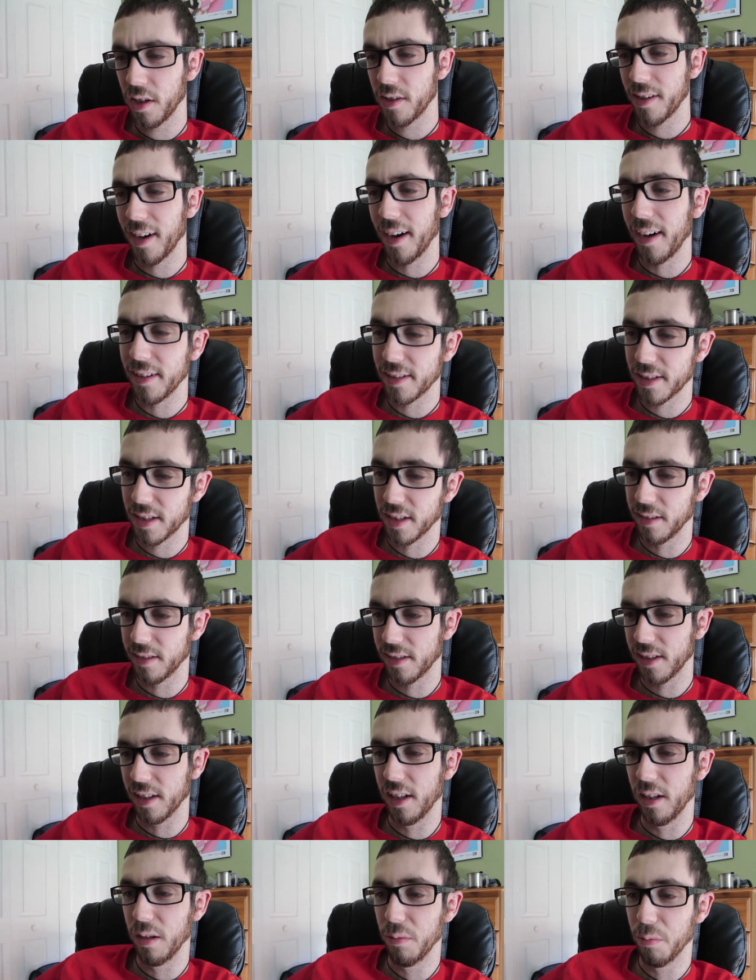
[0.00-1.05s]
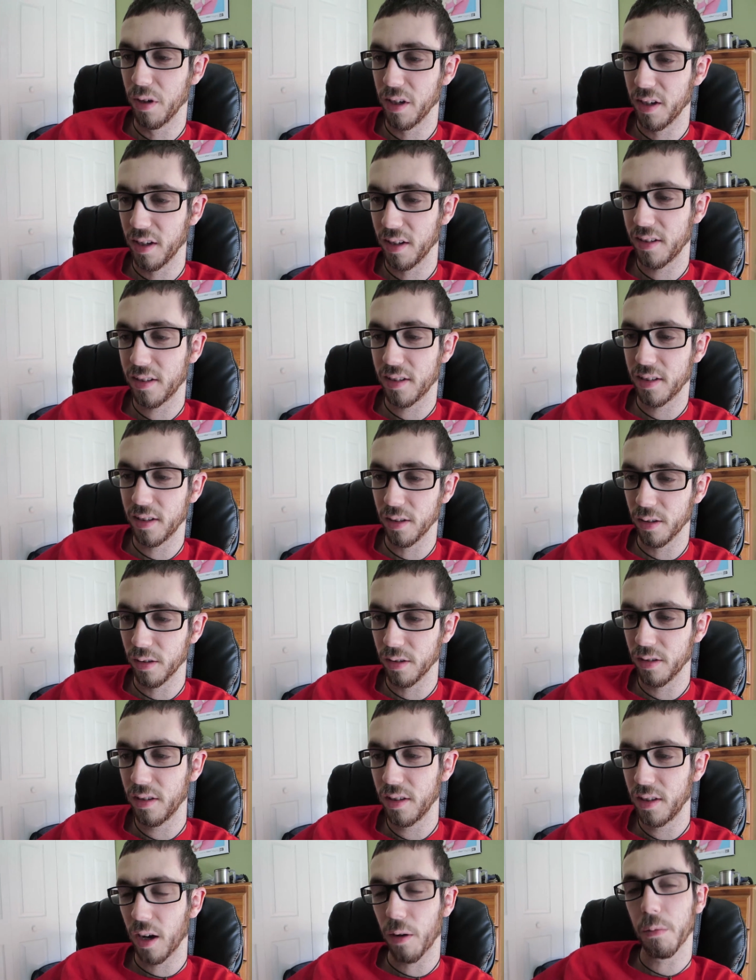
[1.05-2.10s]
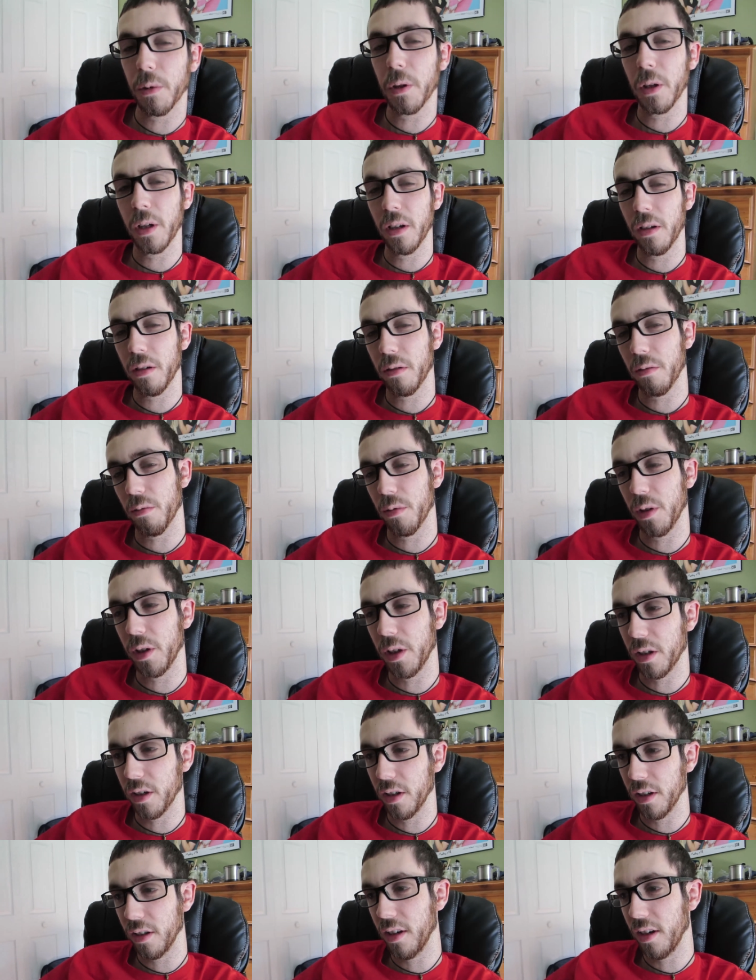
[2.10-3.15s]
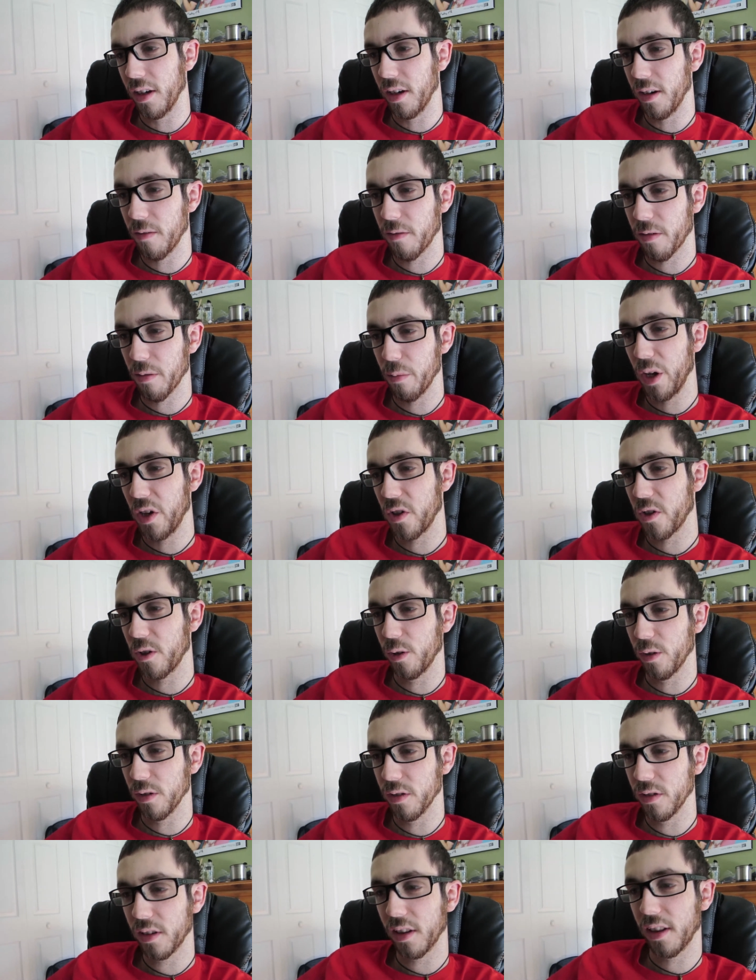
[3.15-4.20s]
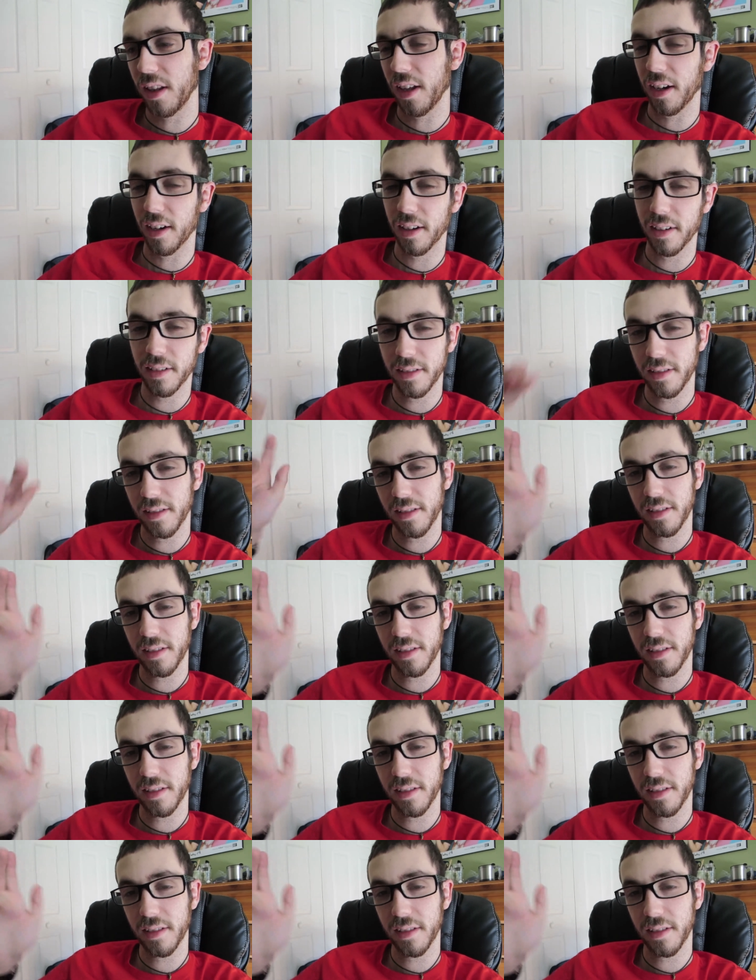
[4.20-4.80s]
changed since then, but it's still a really really good informational thing.